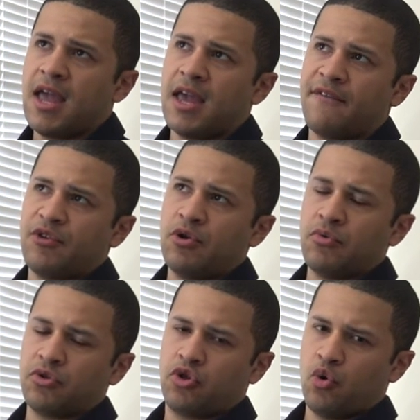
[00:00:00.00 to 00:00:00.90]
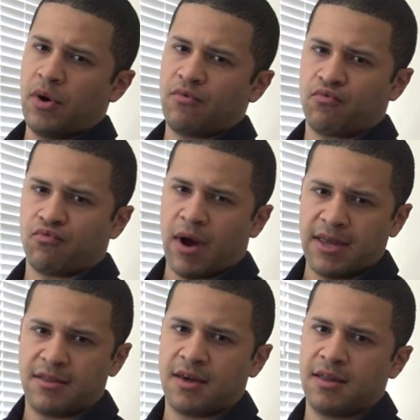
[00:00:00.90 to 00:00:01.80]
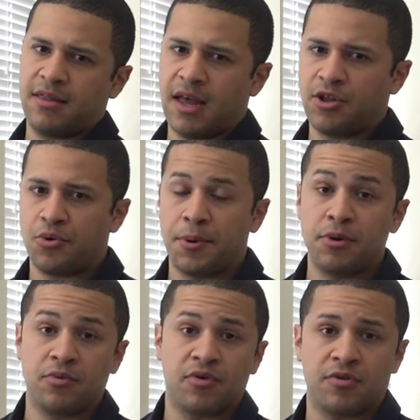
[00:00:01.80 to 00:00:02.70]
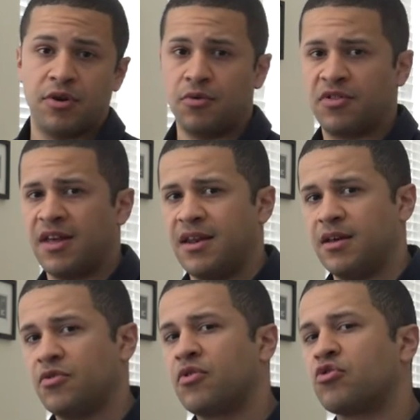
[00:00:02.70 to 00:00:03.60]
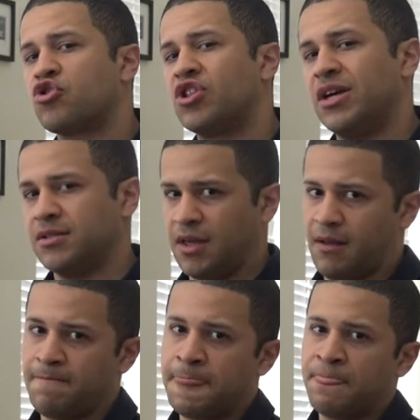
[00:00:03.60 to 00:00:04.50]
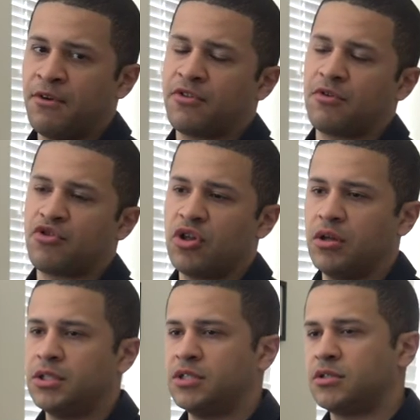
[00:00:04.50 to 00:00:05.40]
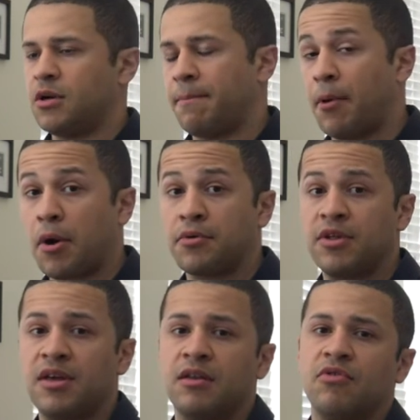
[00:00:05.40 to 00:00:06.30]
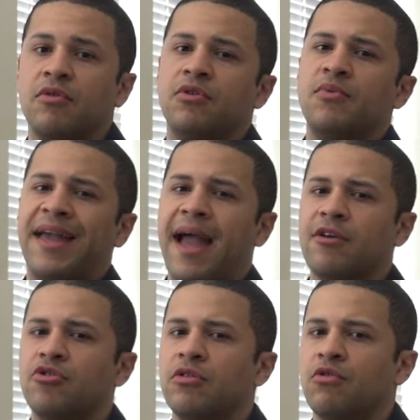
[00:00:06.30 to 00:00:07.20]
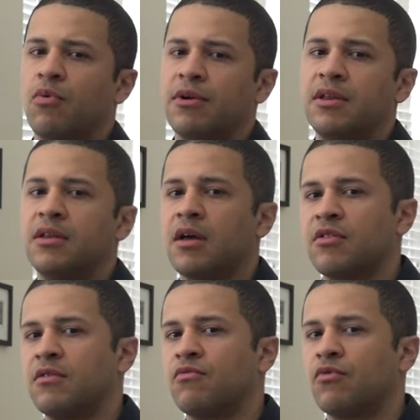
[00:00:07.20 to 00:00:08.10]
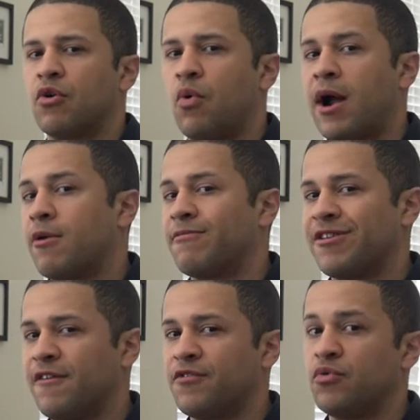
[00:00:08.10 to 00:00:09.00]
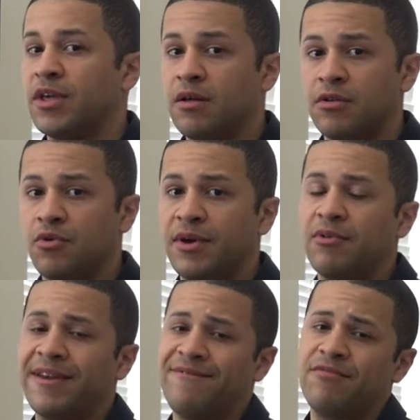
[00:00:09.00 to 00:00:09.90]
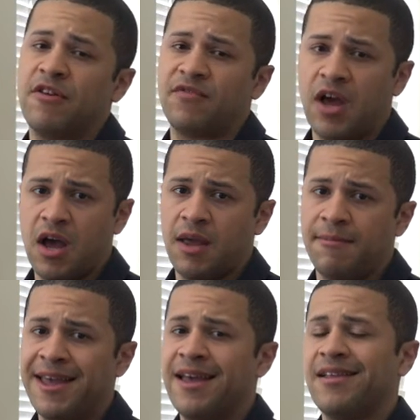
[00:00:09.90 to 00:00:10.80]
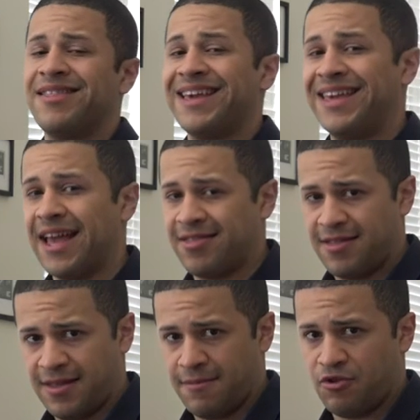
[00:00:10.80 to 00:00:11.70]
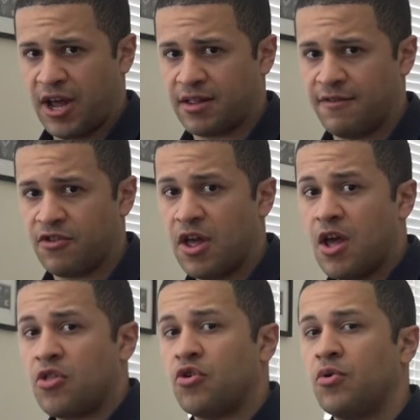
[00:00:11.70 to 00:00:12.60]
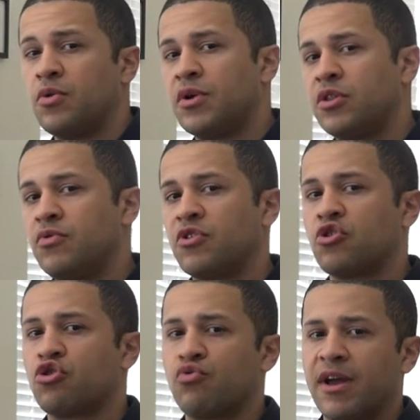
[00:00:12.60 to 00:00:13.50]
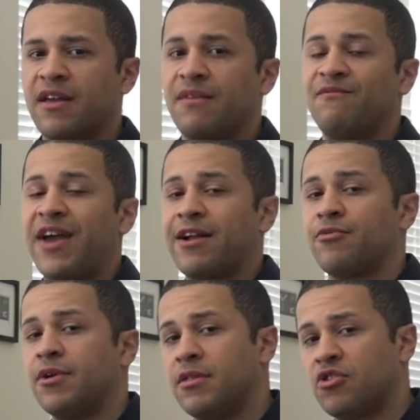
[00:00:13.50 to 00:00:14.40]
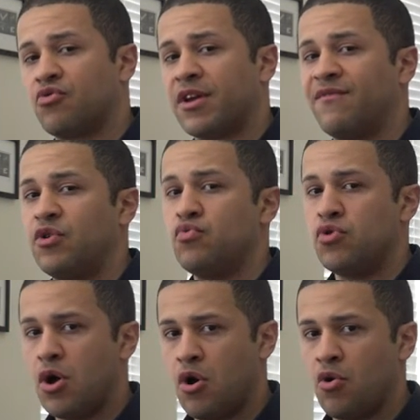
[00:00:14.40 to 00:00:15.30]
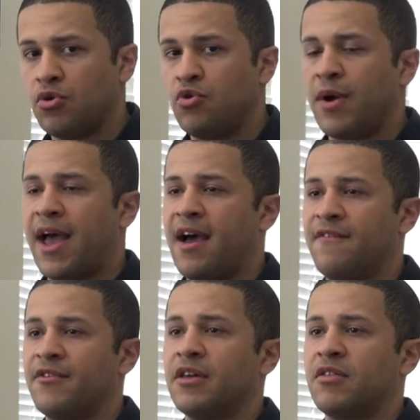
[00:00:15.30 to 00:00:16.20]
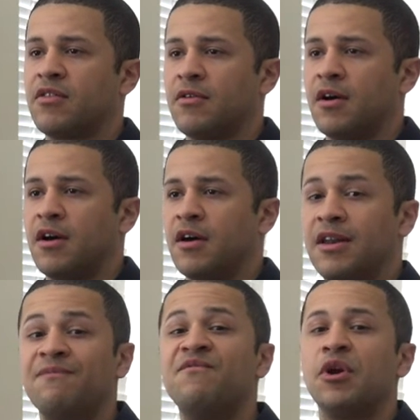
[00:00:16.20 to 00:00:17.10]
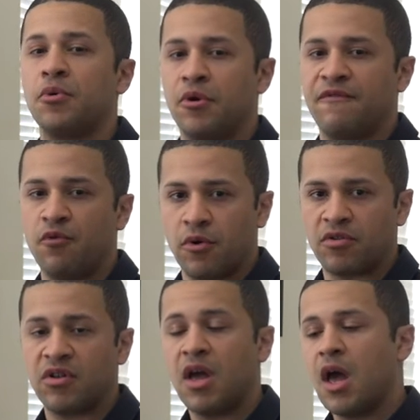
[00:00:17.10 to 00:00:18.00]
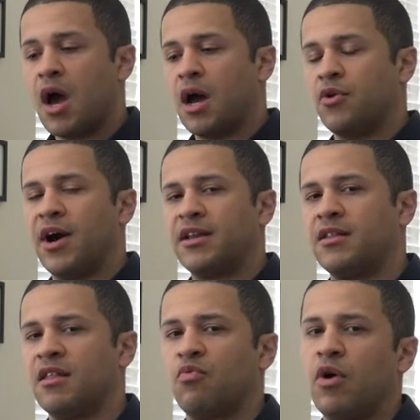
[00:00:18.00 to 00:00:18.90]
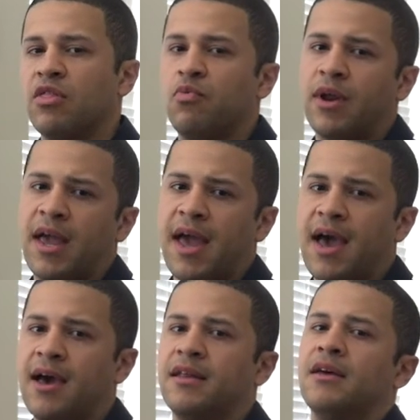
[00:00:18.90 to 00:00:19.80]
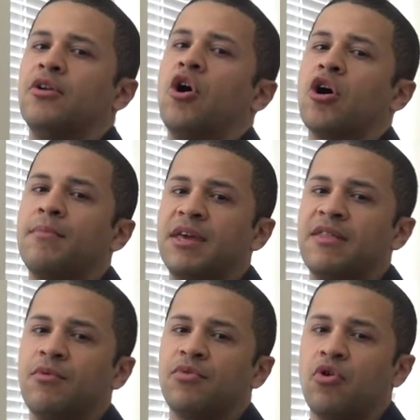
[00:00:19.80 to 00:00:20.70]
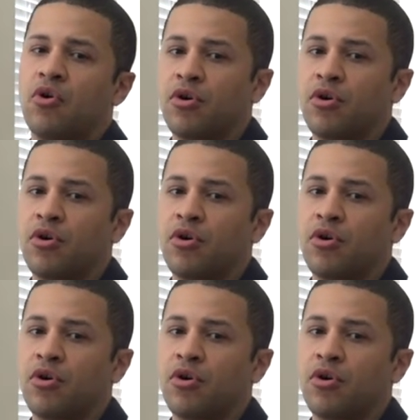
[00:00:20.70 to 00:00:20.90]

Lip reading: if you don't do it right, then your opponent will start to notice it, and he'll start shielding. He'll start shielding, he'll start barging, and he'll start doing actions where he doesn't require himself to kill you. He'll give himself time to get to the objectives. So you only want to do this trick and factor in this trick if you know you have an inferior force. I know I did this once when I had an army that was all